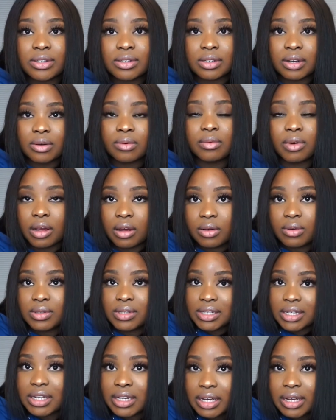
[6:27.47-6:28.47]
Don't O
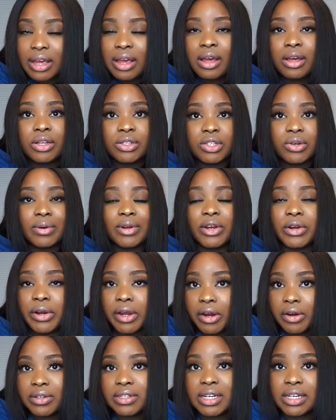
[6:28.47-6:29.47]
D, so your
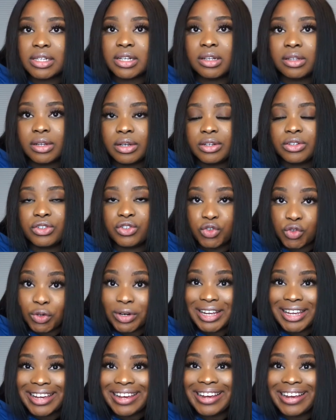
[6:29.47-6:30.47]
hair doesn't look
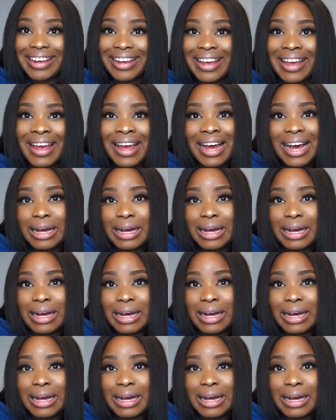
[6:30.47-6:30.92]
stringy.